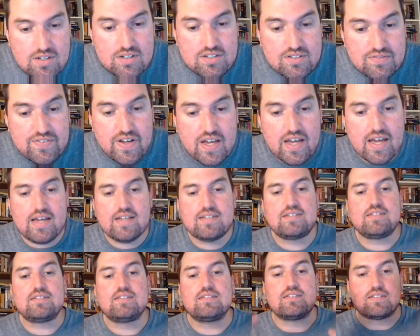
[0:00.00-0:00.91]

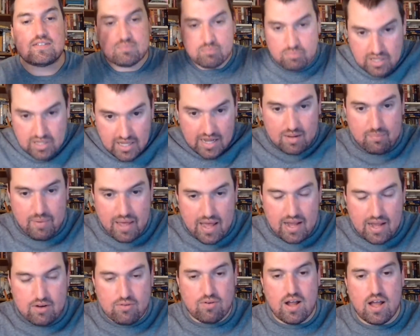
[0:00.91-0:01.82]
face, his black
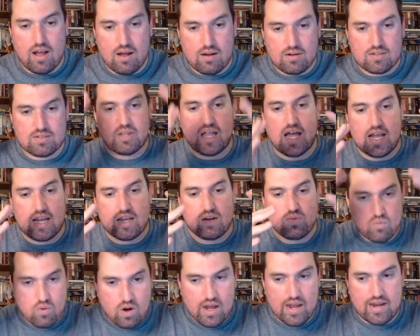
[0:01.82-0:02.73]
background, black
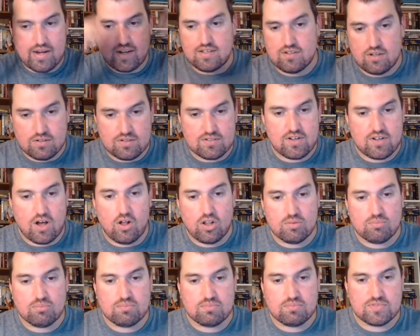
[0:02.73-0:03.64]
and white. He's all
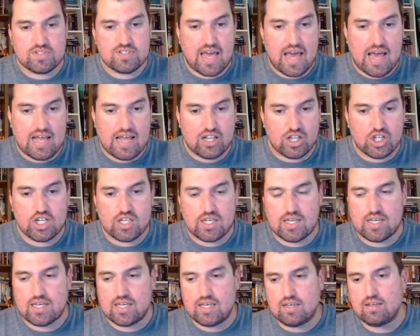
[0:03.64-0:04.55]
solemn, sad
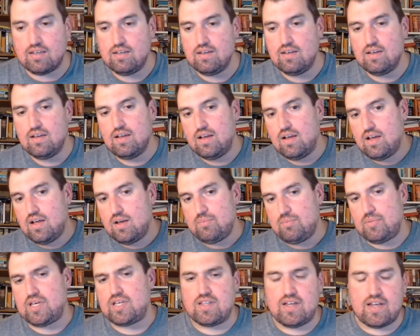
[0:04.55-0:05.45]
looking,
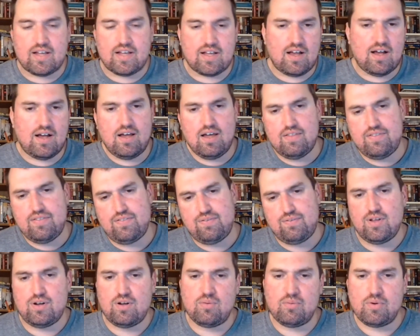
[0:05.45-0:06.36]
being like,
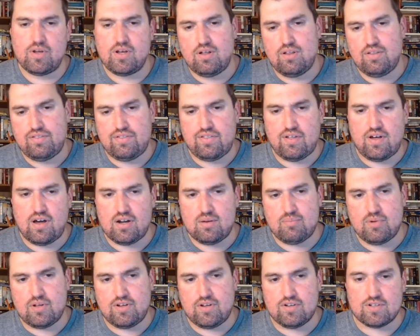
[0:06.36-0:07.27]
we all thought
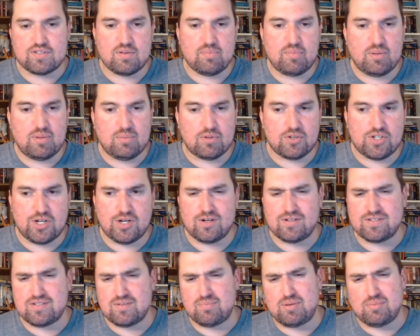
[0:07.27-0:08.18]
about, some people
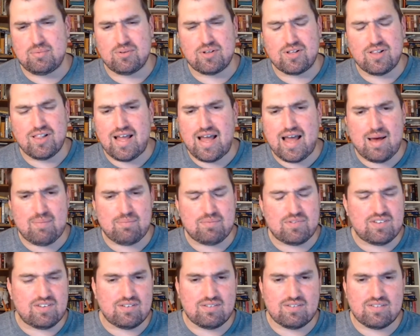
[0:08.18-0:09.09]
cheered, some people
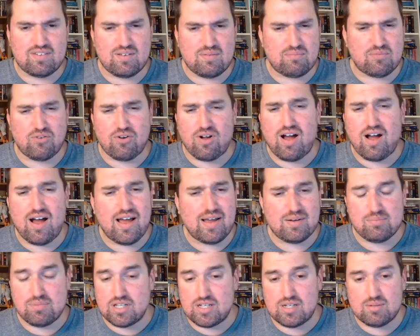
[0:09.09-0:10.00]
clapped, and some
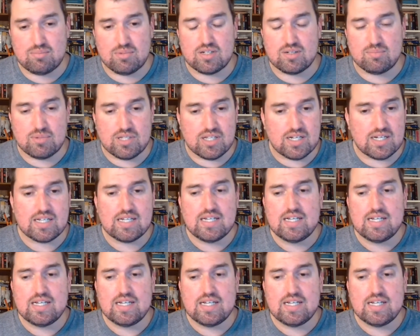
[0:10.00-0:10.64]
cried, blah, blah, blah.